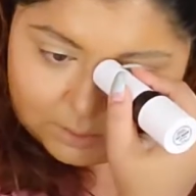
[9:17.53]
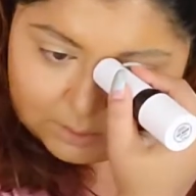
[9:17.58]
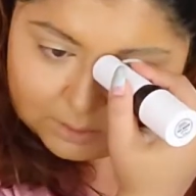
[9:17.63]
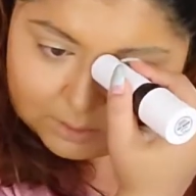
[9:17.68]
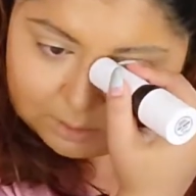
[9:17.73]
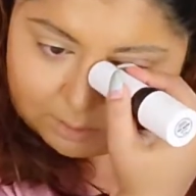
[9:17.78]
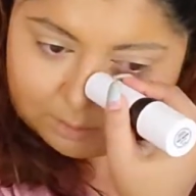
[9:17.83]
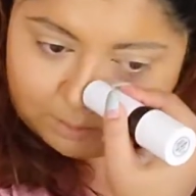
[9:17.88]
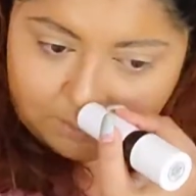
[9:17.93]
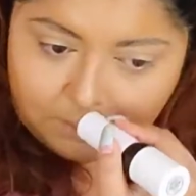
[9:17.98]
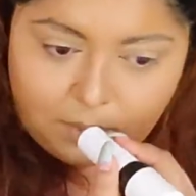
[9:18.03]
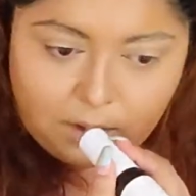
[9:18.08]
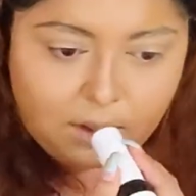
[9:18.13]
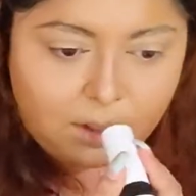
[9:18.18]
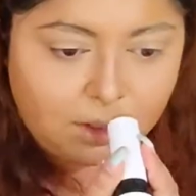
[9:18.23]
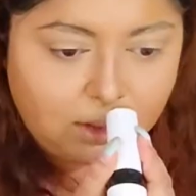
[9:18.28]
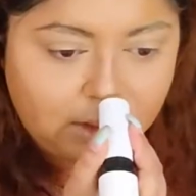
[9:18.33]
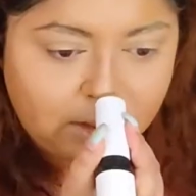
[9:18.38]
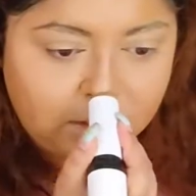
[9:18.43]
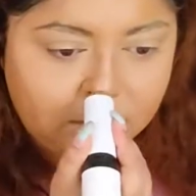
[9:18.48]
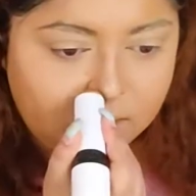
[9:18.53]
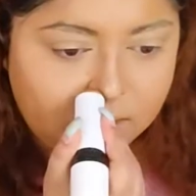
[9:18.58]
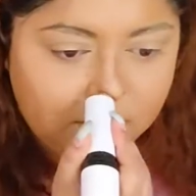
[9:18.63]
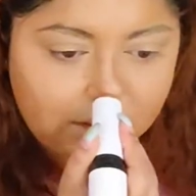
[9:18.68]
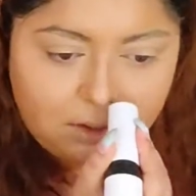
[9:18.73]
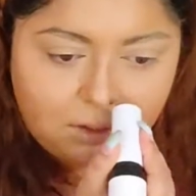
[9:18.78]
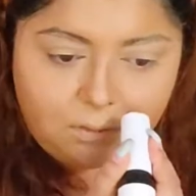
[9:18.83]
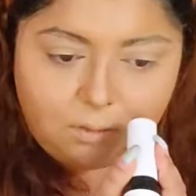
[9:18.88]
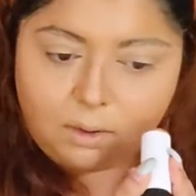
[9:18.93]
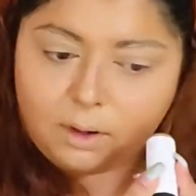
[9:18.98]
just a bit
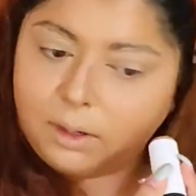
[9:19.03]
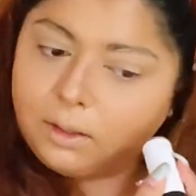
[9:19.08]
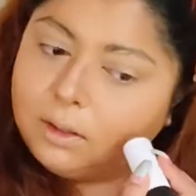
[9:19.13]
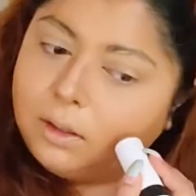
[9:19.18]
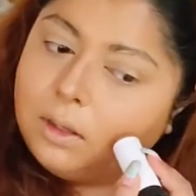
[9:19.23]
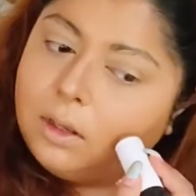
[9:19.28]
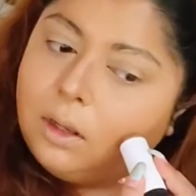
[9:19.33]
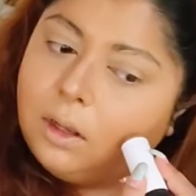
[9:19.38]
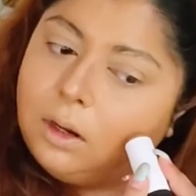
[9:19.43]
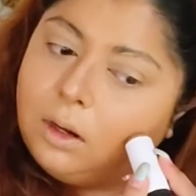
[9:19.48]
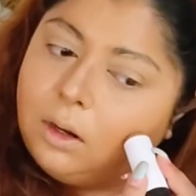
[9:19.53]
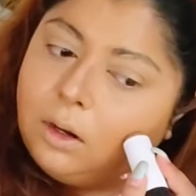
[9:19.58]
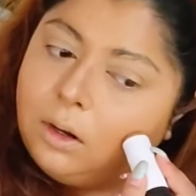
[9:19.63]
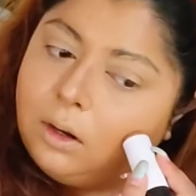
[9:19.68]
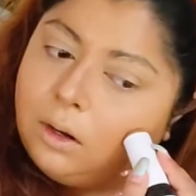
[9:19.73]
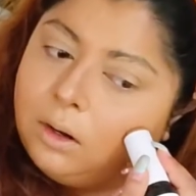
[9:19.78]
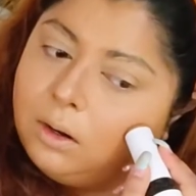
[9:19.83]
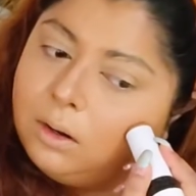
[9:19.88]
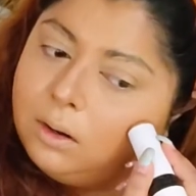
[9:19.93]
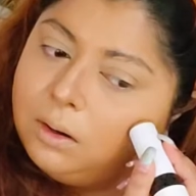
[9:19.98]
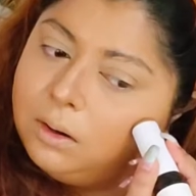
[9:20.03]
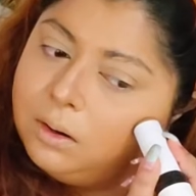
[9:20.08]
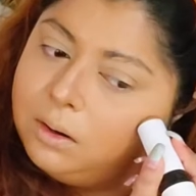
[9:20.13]
right there.